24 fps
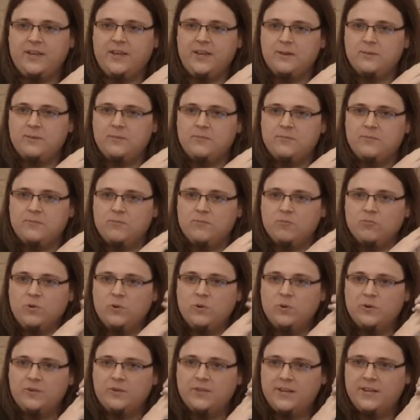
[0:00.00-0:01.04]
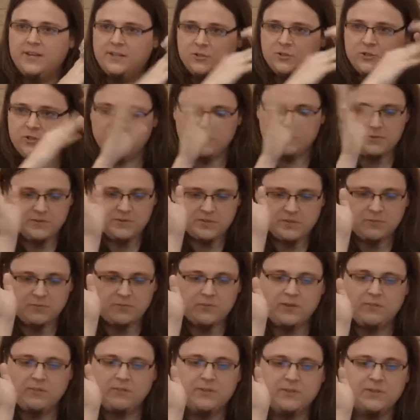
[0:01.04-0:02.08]
game or the engine or the
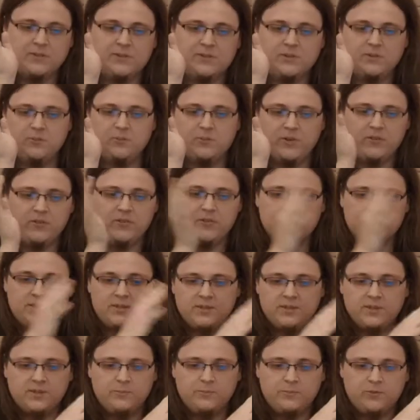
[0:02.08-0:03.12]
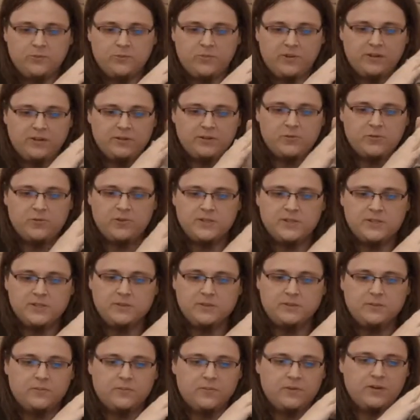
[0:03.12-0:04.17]
software was previously proprietary
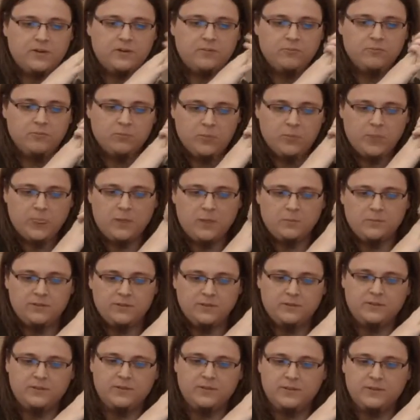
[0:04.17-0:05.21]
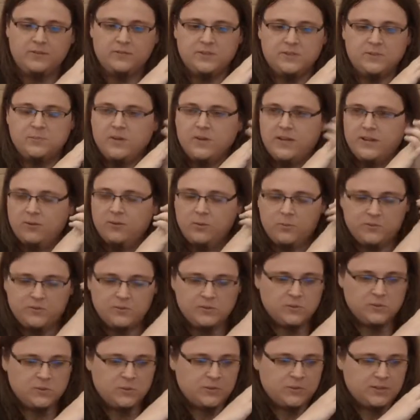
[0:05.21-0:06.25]
software, but it was made open
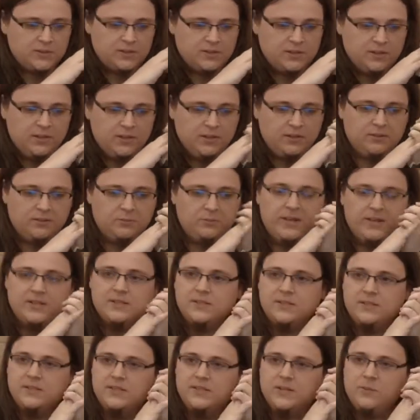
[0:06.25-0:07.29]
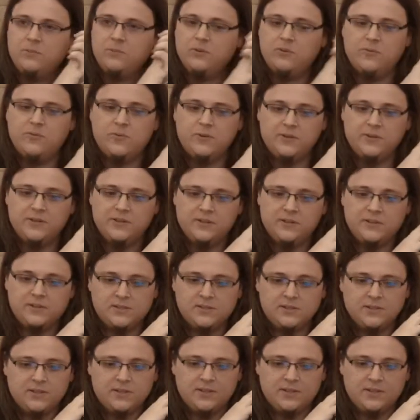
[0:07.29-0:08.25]
source best example for this